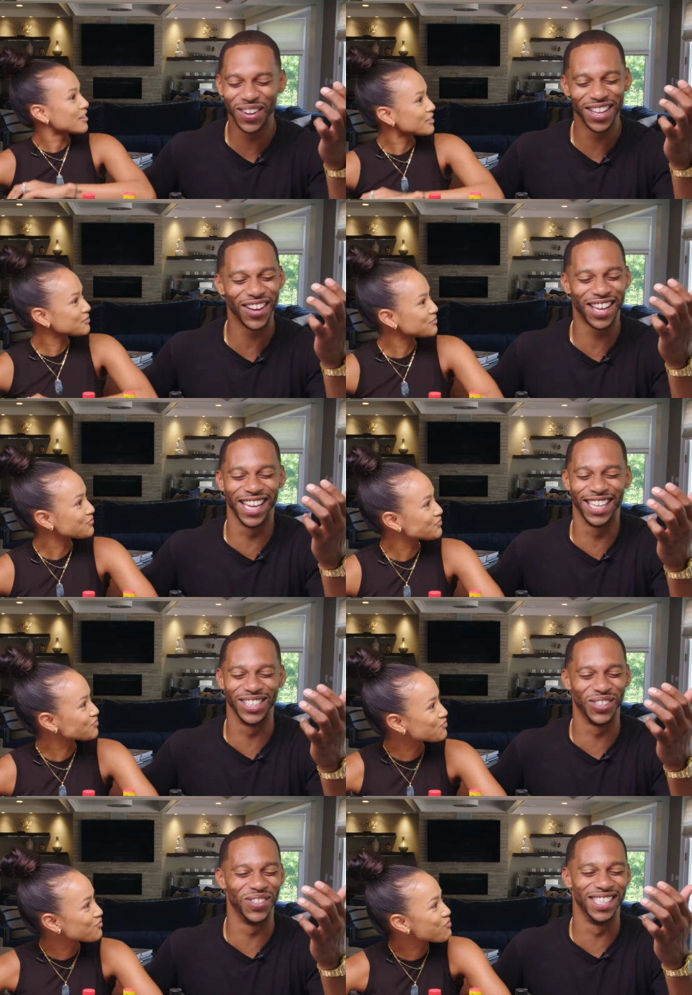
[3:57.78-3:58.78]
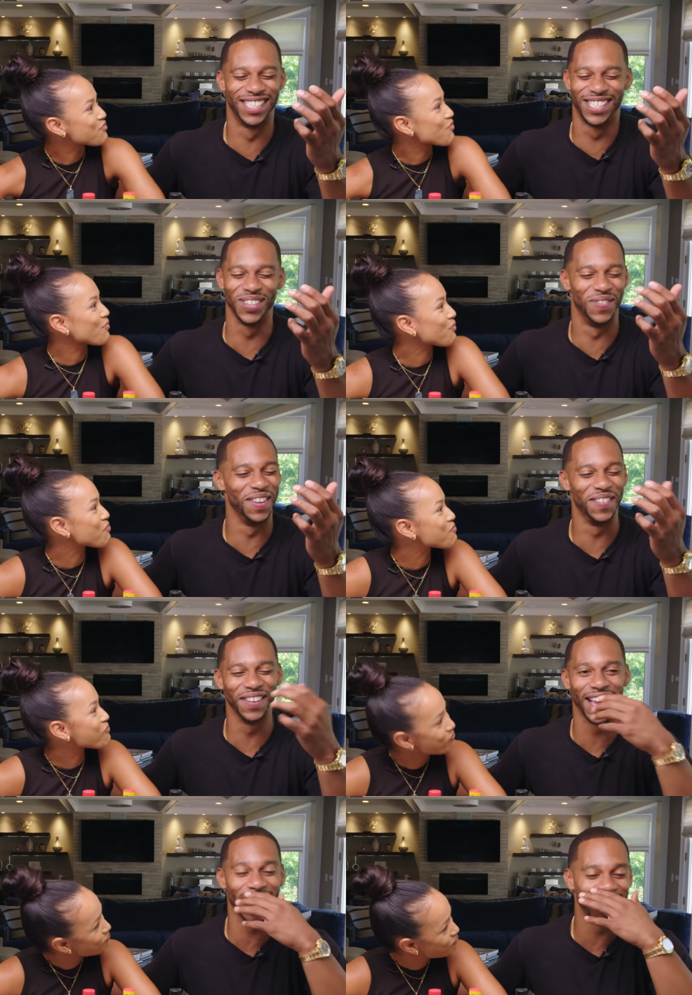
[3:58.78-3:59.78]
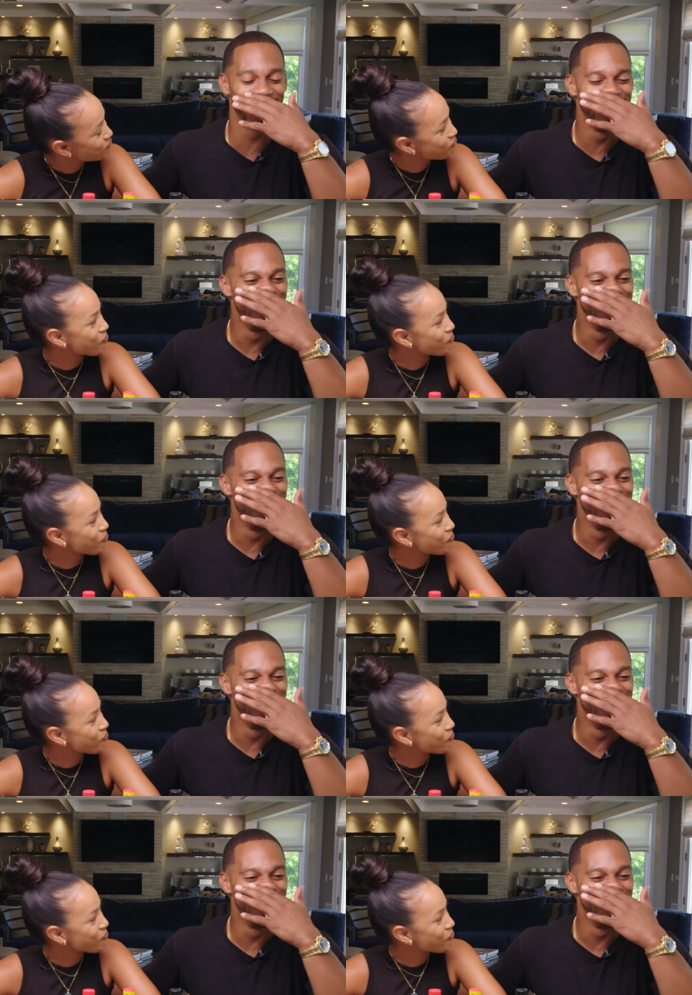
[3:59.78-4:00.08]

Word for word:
Speaker 1: Y'all can't do this to me, man.